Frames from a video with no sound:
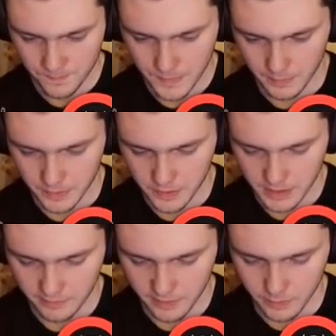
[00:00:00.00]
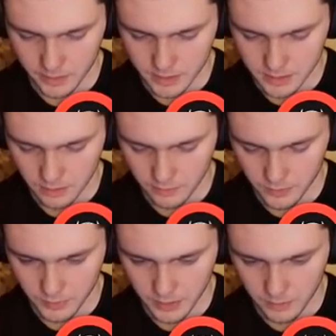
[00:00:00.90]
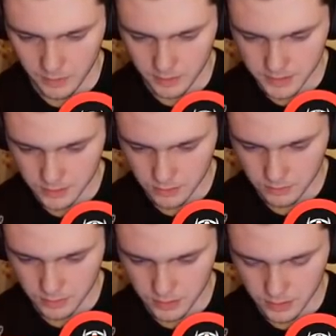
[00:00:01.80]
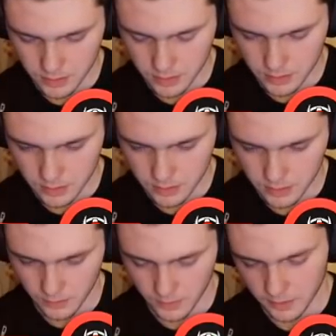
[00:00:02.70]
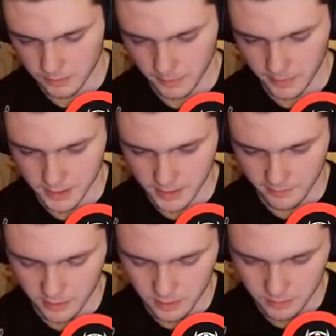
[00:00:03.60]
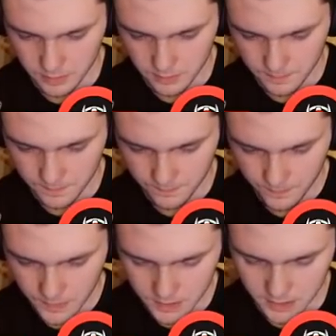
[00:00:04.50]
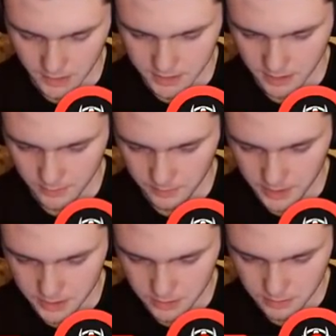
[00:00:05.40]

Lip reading: I mean, you can definitely win this though if you play it well as the Golem player. Well, maybe not definitely, but it's not a terrible matchup.